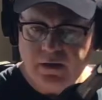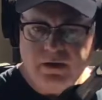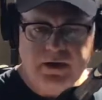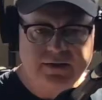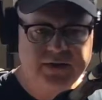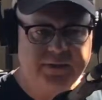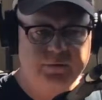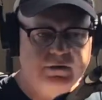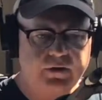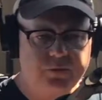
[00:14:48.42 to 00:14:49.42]
lot of times
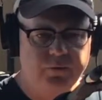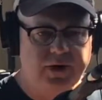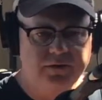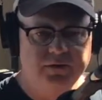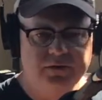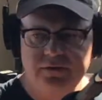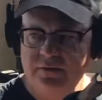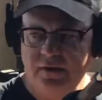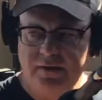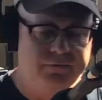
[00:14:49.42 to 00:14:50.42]
you look at records and it's
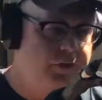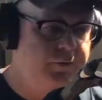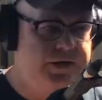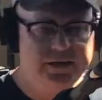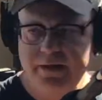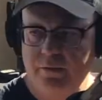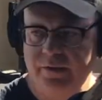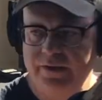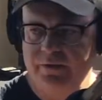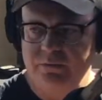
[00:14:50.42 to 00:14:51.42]
like, I have no idea
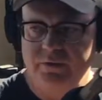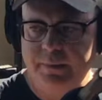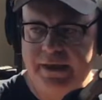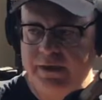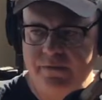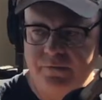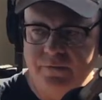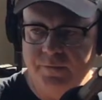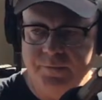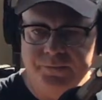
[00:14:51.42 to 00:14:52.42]
when this was made, and
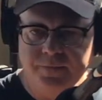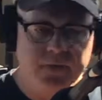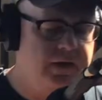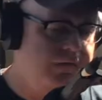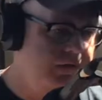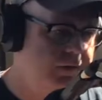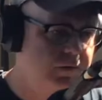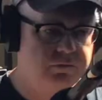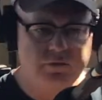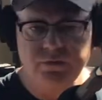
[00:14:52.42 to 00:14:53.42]
you have to
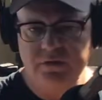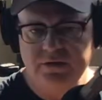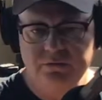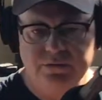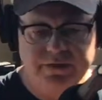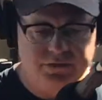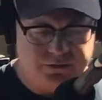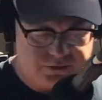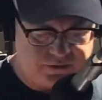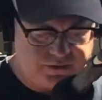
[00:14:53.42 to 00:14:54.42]
go do all this
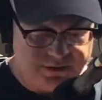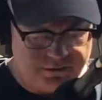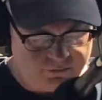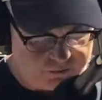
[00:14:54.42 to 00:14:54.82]
research. It's like, oh,